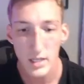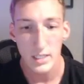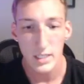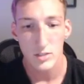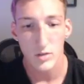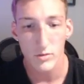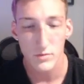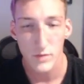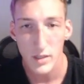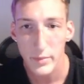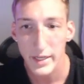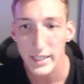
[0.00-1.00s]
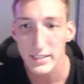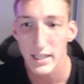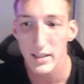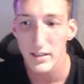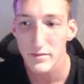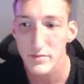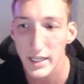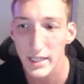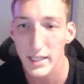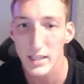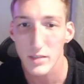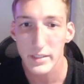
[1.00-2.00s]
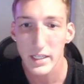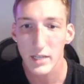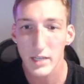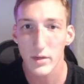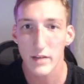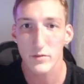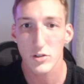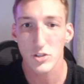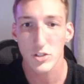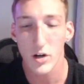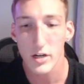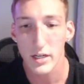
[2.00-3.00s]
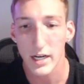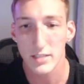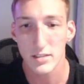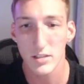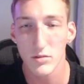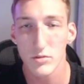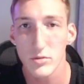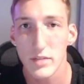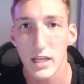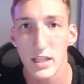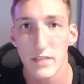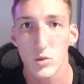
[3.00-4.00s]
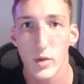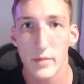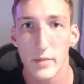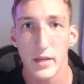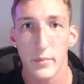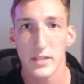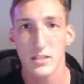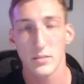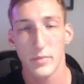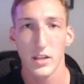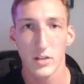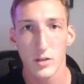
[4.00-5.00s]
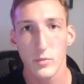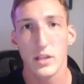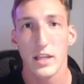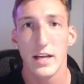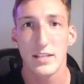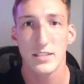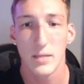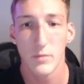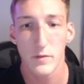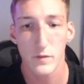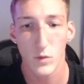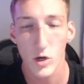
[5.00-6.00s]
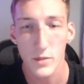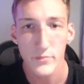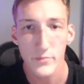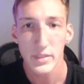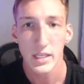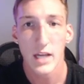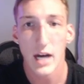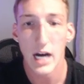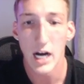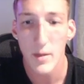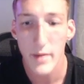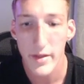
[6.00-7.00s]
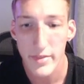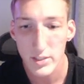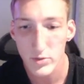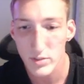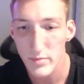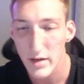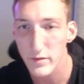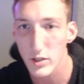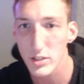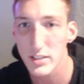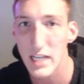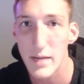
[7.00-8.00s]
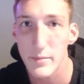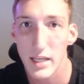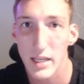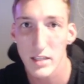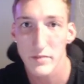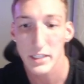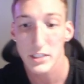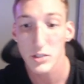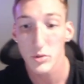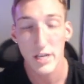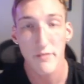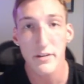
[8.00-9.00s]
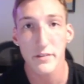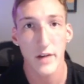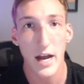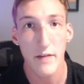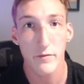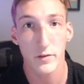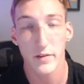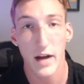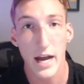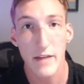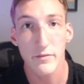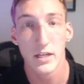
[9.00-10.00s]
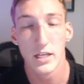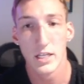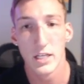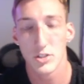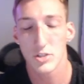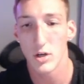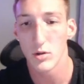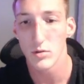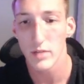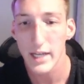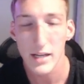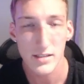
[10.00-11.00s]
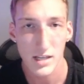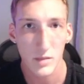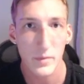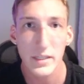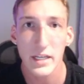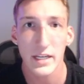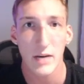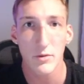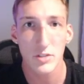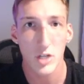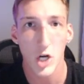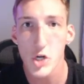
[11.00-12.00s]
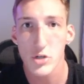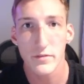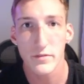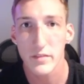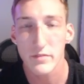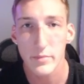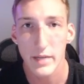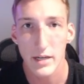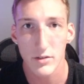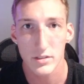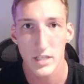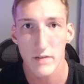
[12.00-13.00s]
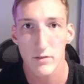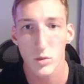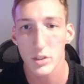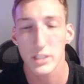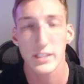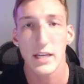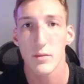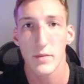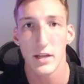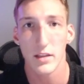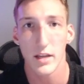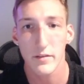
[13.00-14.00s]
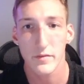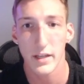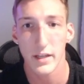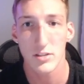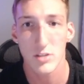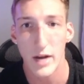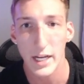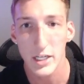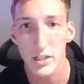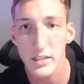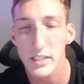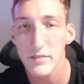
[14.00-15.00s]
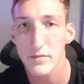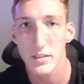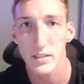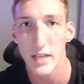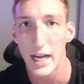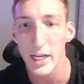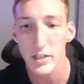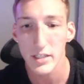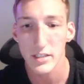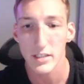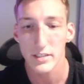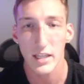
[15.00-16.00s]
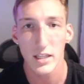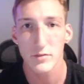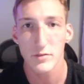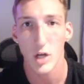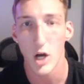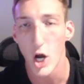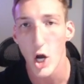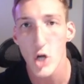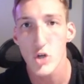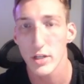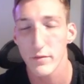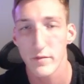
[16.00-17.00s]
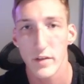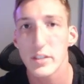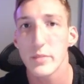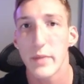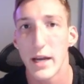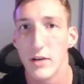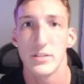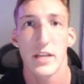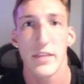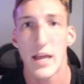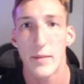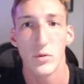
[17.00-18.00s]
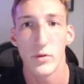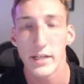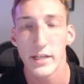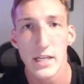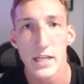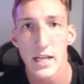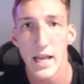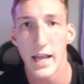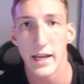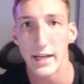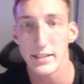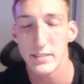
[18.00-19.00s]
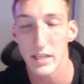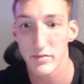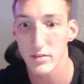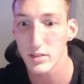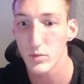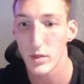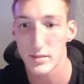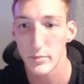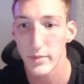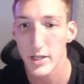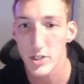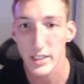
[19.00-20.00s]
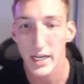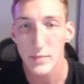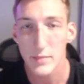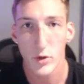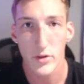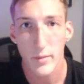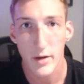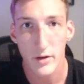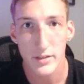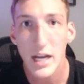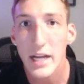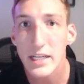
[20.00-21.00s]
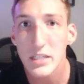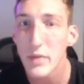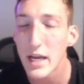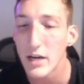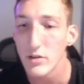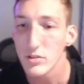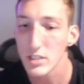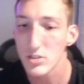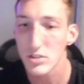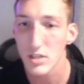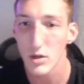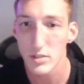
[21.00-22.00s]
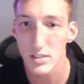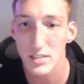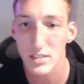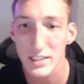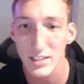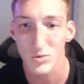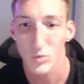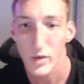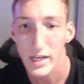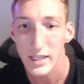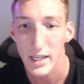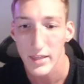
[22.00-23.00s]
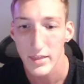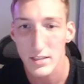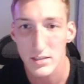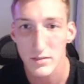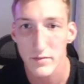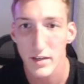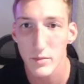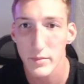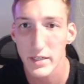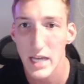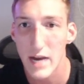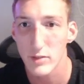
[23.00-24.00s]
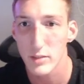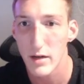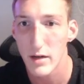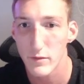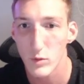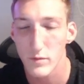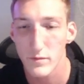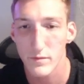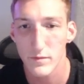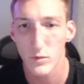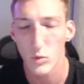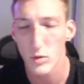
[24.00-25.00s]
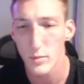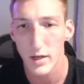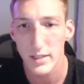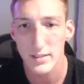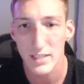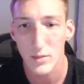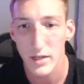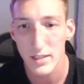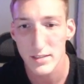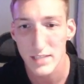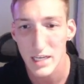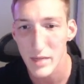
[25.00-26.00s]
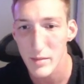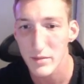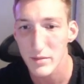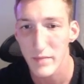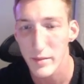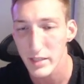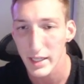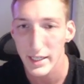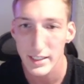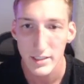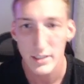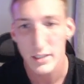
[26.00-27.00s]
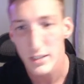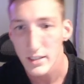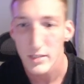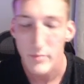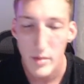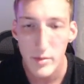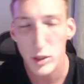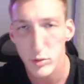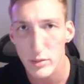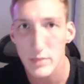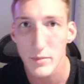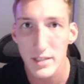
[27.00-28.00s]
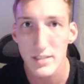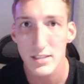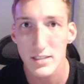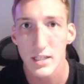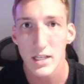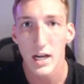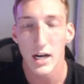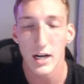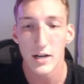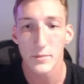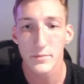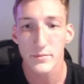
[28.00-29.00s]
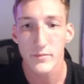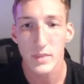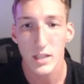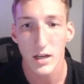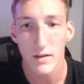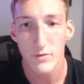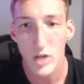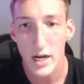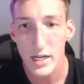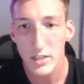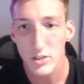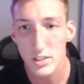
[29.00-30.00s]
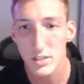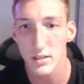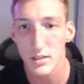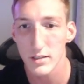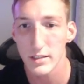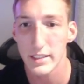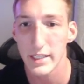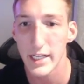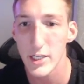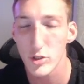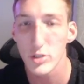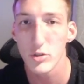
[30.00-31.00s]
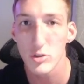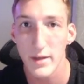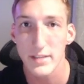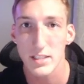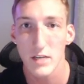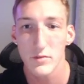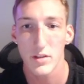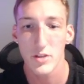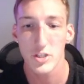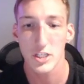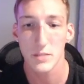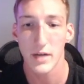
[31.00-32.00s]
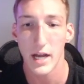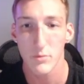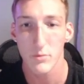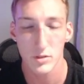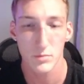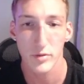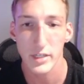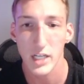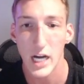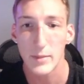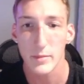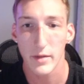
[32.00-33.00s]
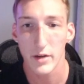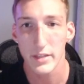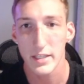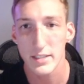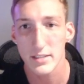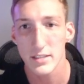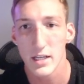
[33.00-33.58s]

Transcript: So I was very big in deadlifting in the beginning when I first started. I still do deadlift quite a bit, but it's been a little bit less than before. Um, and this was my first time deadlifting 275 for five. So, like I said in the beginning, I was 150 pounds, never working out in my life, and so I couldn't even I couldn't deadlift 150 pounds at that point and I definitely wasn't benching any more than about 90 pounds. And so to see this weight and this development after about four four months, I want to say maybe maybe like maybe three months um, of trying to just introduce myself to the gym, I was pretty hyped about this.